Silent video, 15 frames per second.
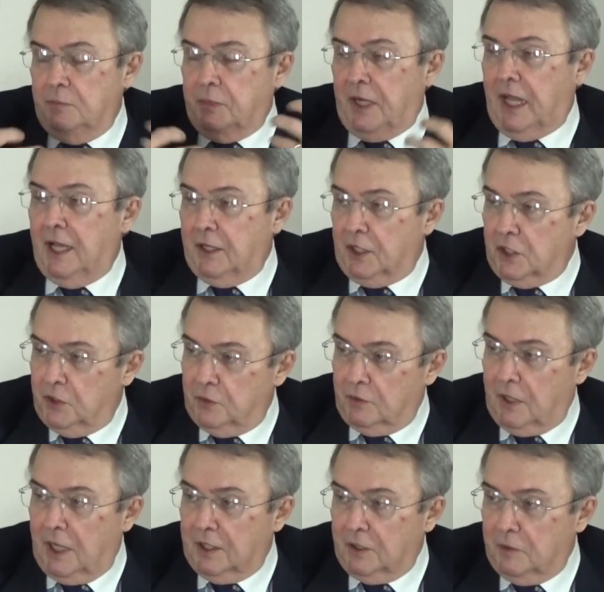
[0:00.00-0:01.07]
jumping out at you
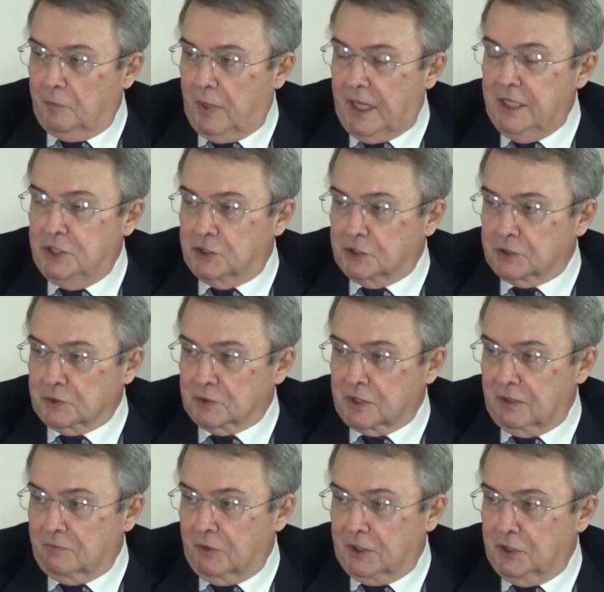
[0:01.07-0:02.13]
yeah, on yeah. pages or
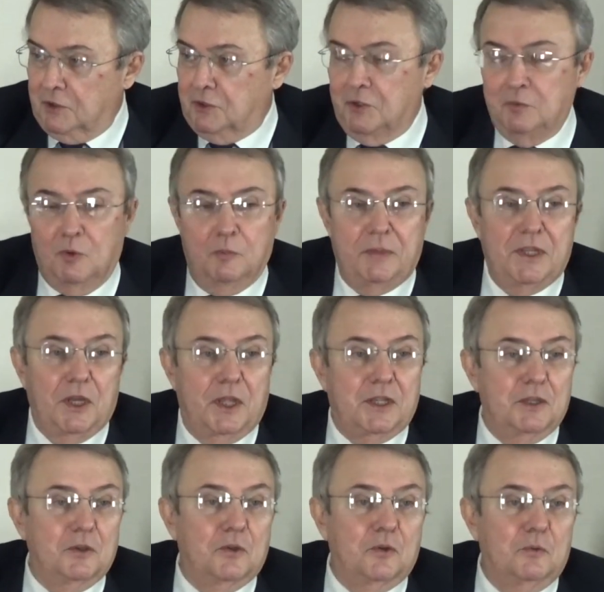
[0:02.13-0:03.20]
something. You two will be
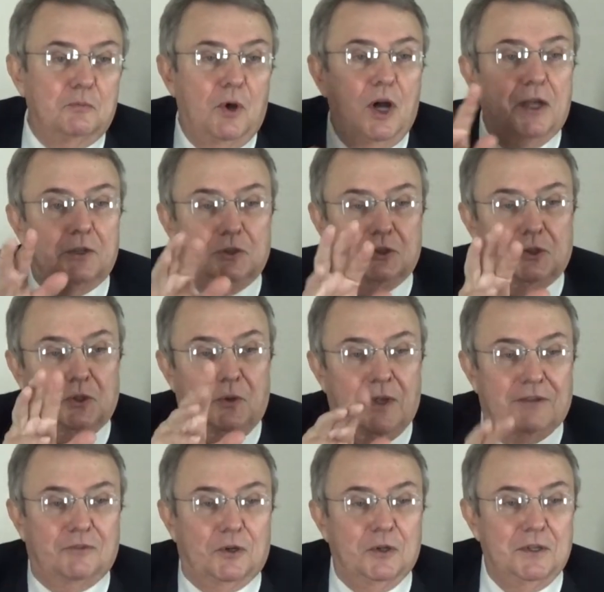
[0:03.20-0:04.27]
like little models of
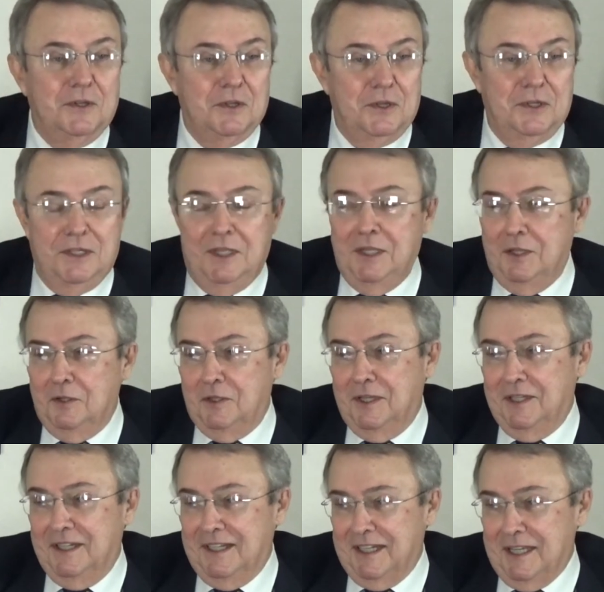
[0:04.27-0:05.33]
whatever
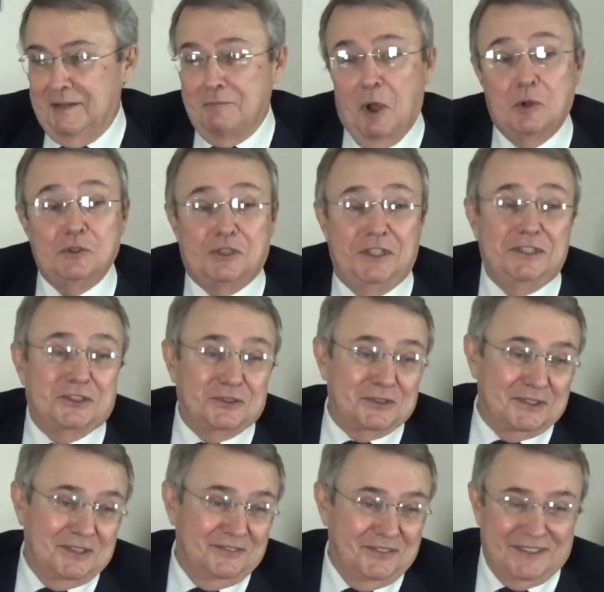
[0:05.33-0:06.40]
yeah.
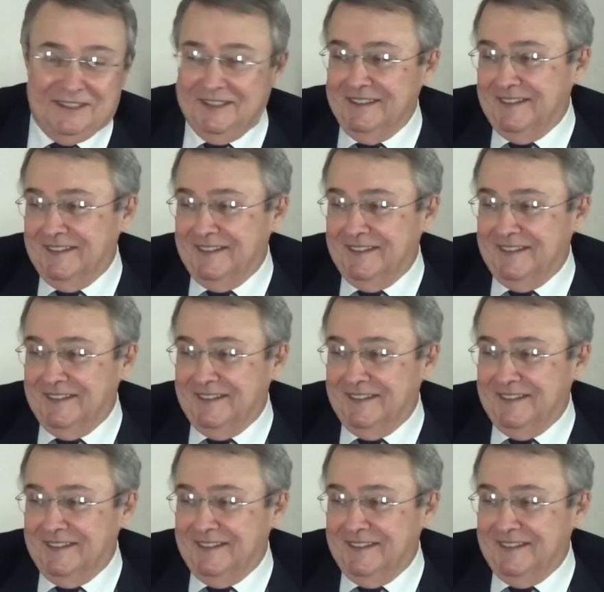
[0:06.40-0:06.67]
emojis or something.